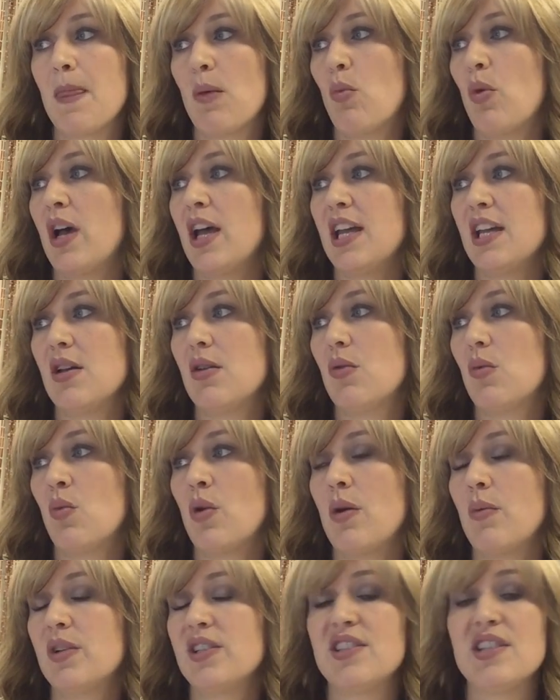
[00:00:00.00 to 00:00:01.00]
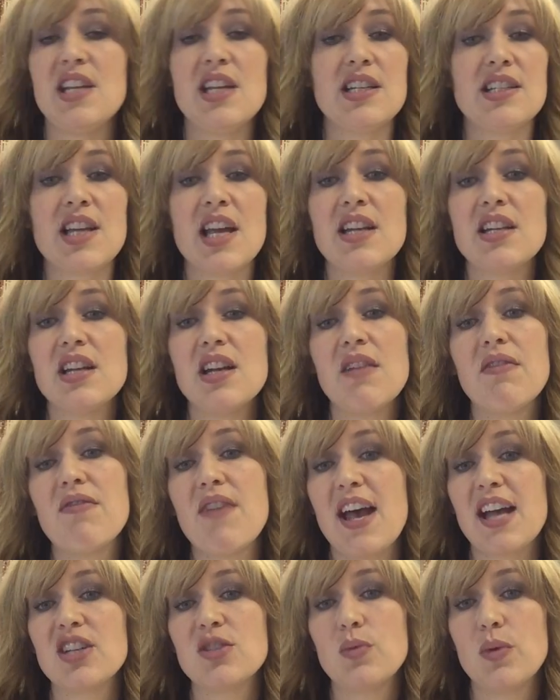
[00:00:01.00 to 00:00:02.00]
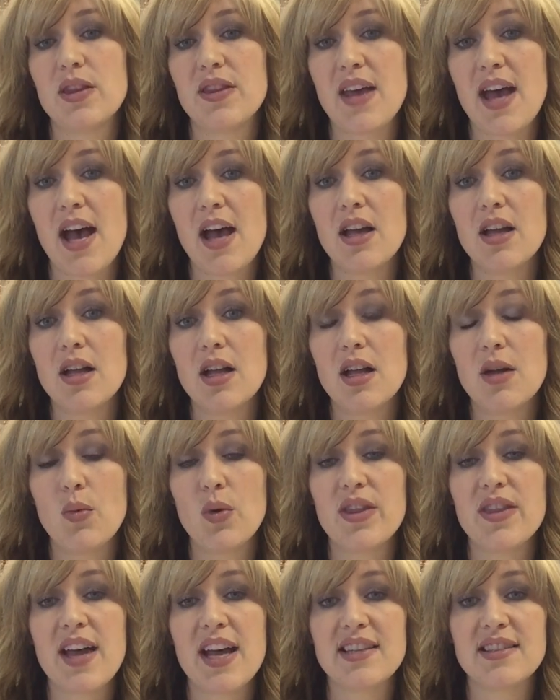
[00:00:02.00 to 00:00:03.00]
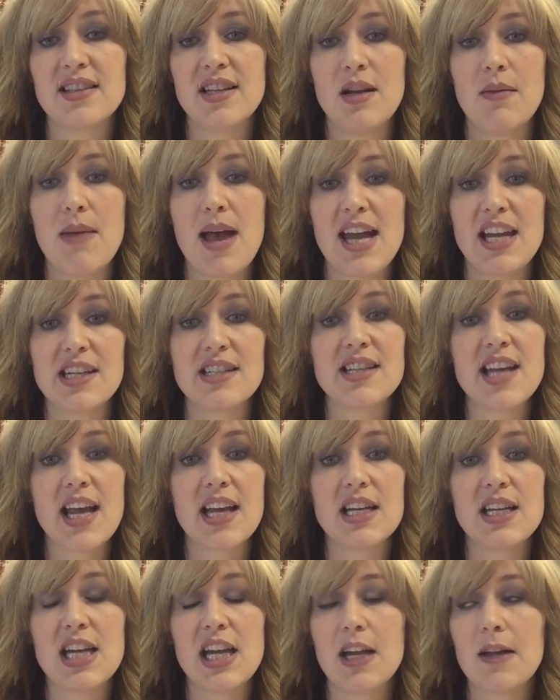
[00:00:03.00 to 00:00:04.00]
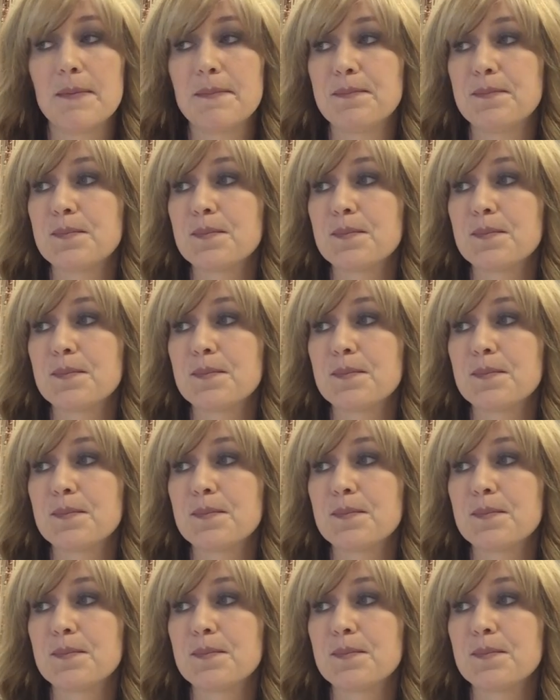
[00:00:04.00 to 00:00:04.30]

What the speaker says: What was the intended effect with that cinematic technique?